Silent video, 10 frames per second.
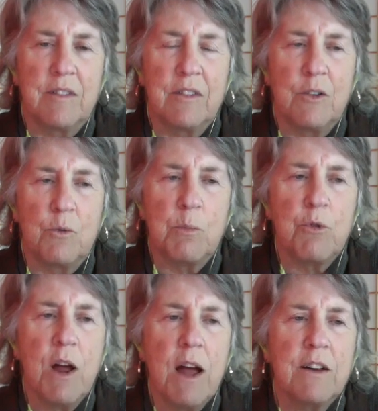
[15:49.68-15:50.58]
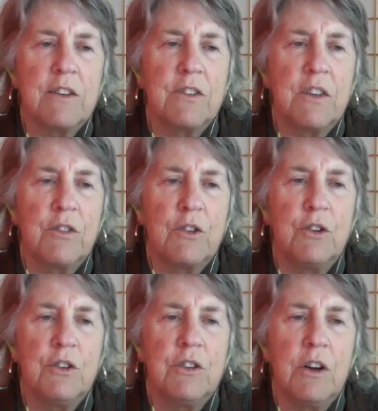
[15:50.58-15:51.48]
So we practice in the
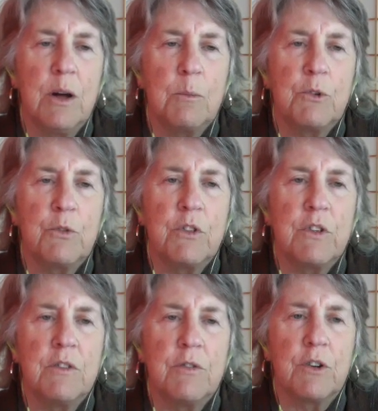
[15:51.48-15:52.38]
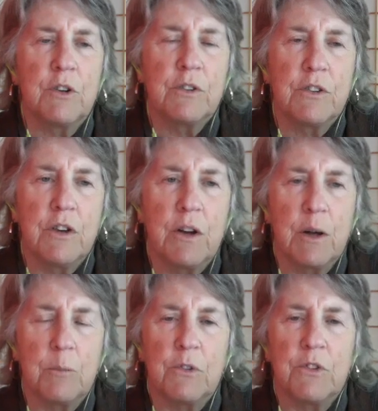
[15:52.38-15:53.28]
good times for the difficult
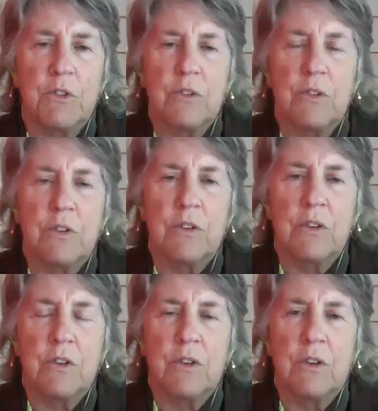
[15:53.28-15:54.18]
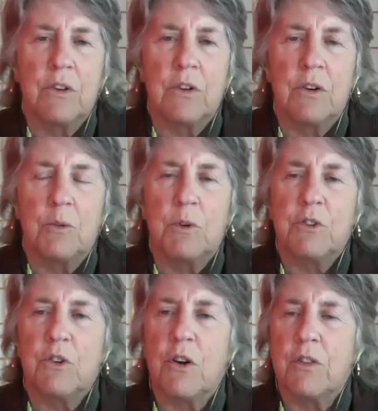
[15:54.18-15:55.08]
times. Which
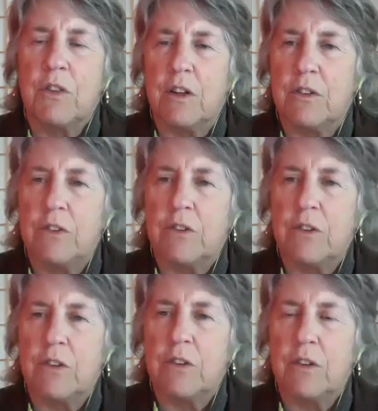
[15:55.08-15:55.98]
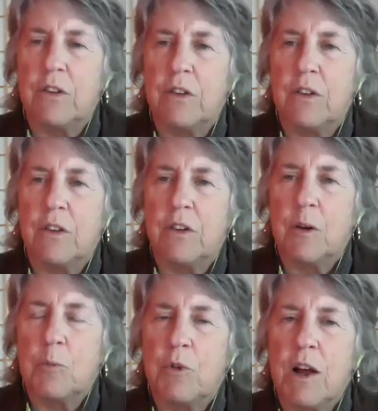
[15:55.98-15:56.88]
are these?
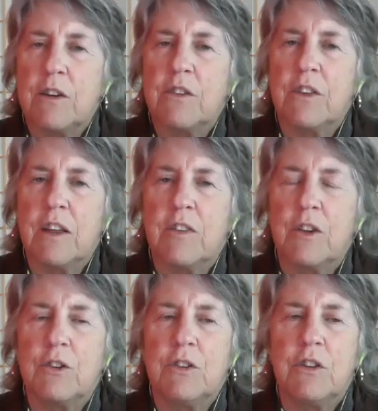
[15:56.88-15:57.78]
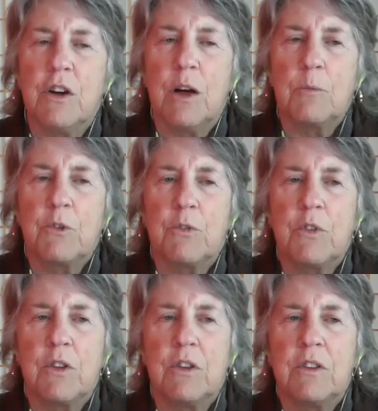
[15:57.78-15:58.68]
Practicing in the good times for
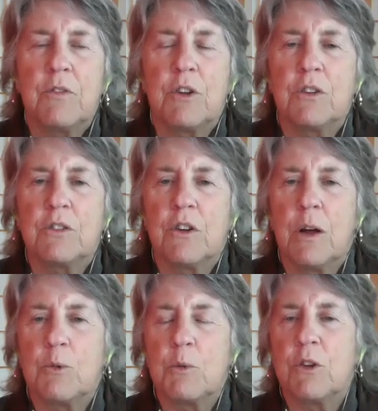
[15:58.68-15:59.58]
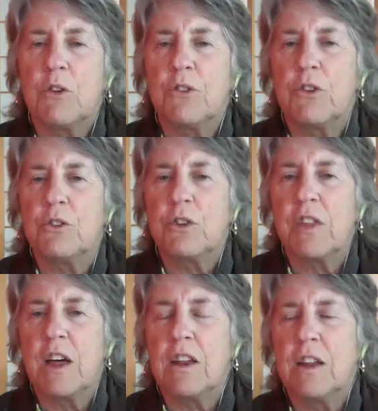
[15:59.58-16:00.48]
the difficult times. We could also look
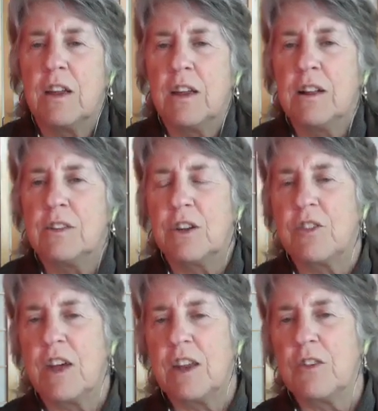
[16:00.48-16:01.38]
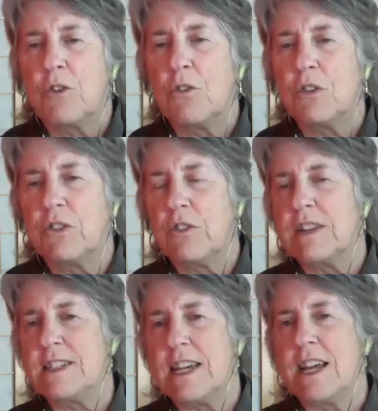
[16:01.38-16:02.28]
at that in the course of a
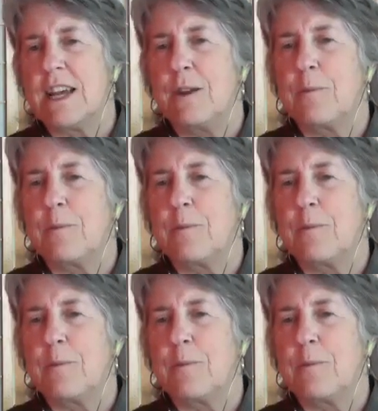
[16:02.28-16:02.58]
day.